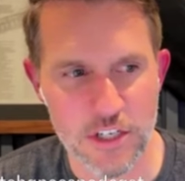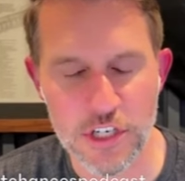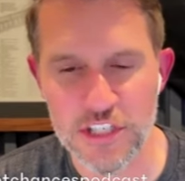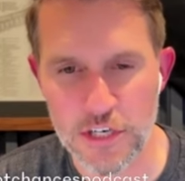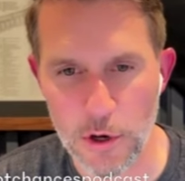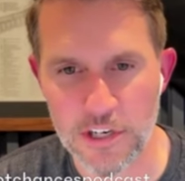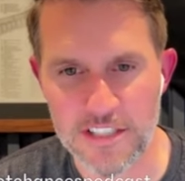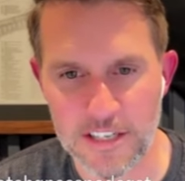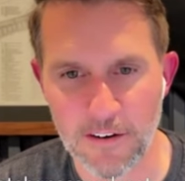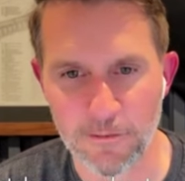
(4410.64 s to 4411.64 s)
You just
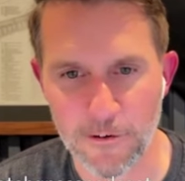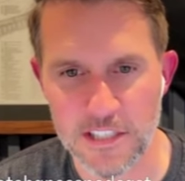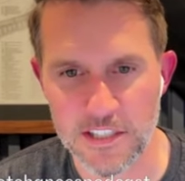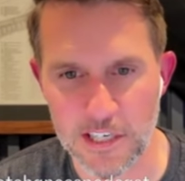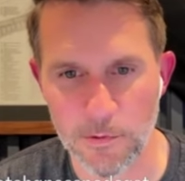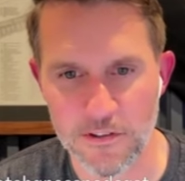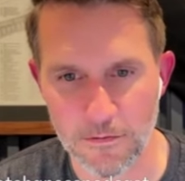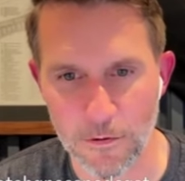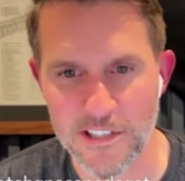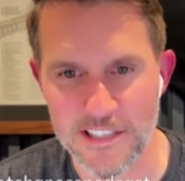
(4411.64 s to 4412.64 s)
notice the difference in someone's
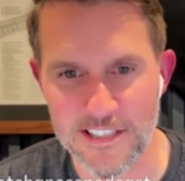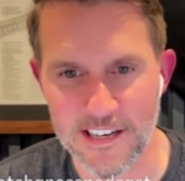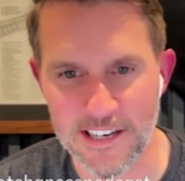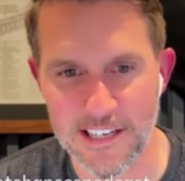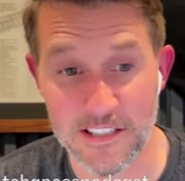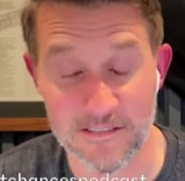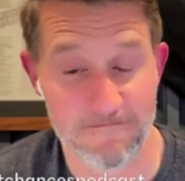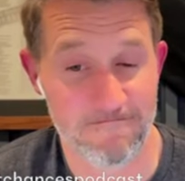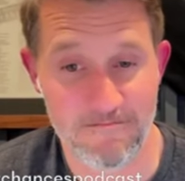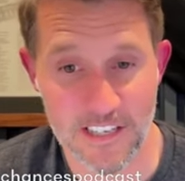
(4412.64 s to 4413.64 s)
voice, mm-hmm. and it's
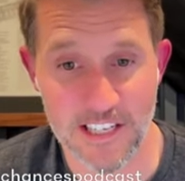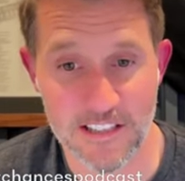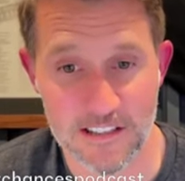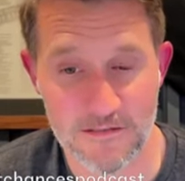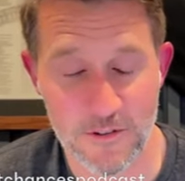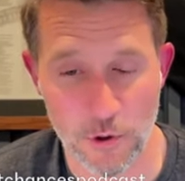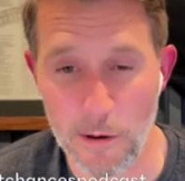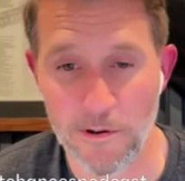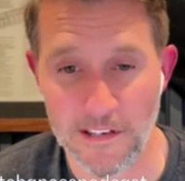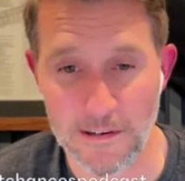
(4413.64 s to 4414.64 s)
it's
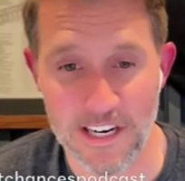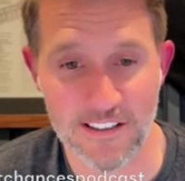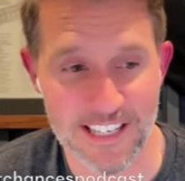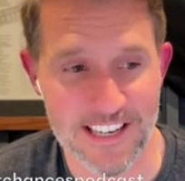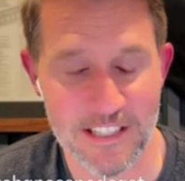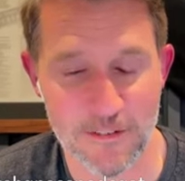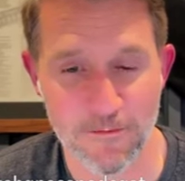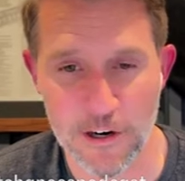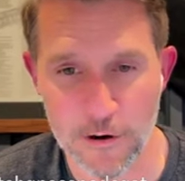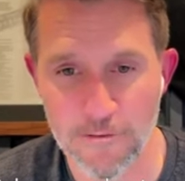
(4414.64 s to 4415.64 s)
troubling, man. Like it's
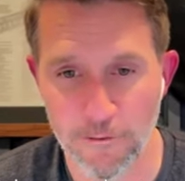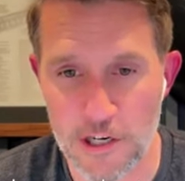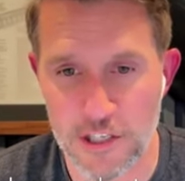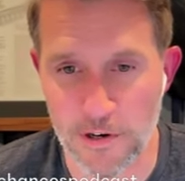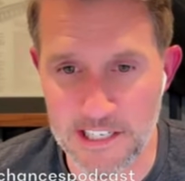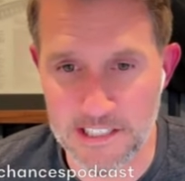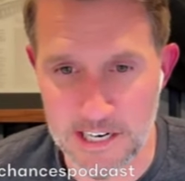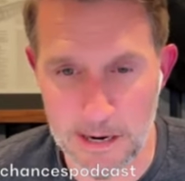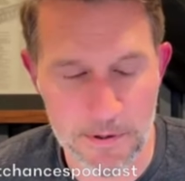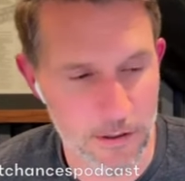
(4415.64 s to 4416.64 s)
very frustrating
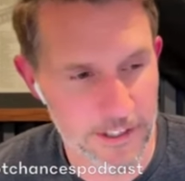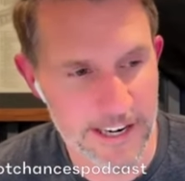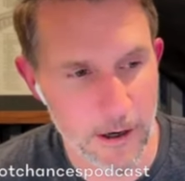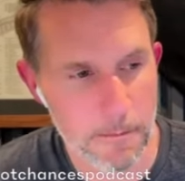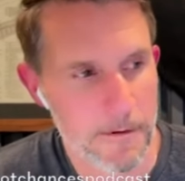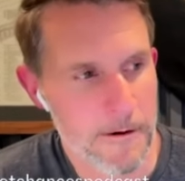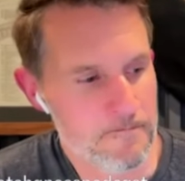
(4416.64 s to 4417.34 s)
to not be able to help.